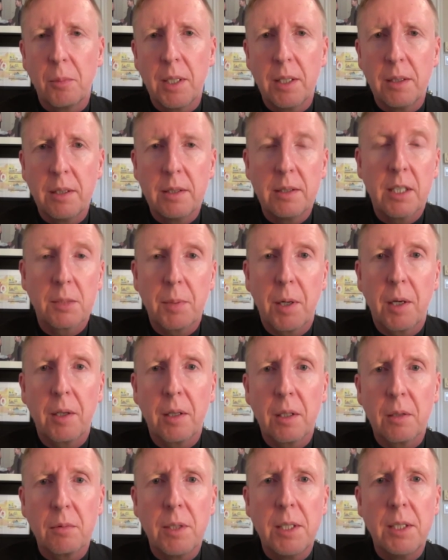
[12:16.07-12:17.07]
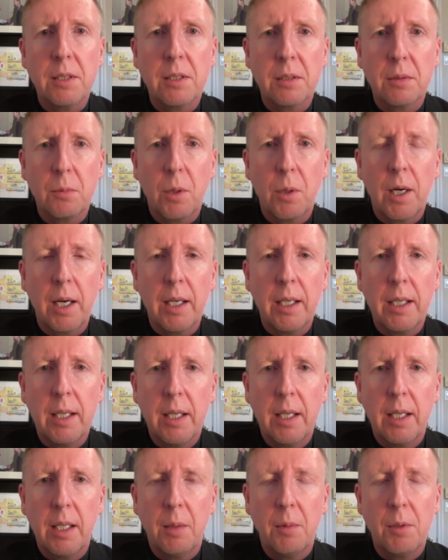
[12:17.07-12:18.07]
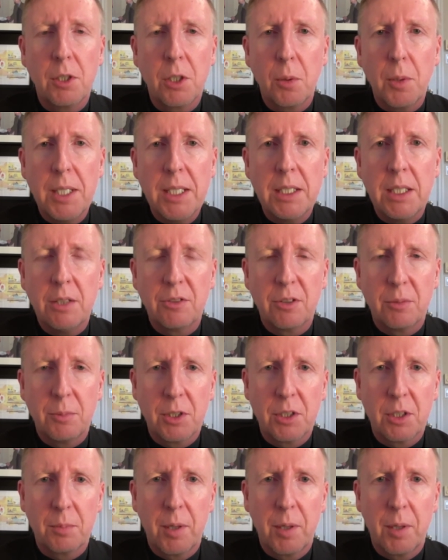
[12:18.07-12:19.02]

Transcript: and I think that's part of the reason why it was so easy for Mr.